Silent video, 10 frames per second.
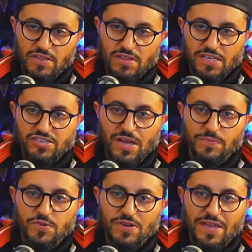That
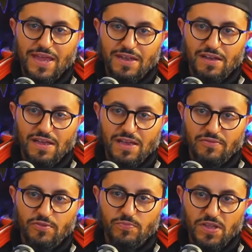chapter cannot
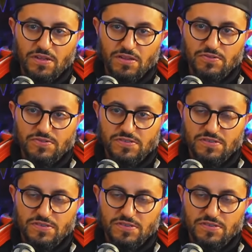ever be closed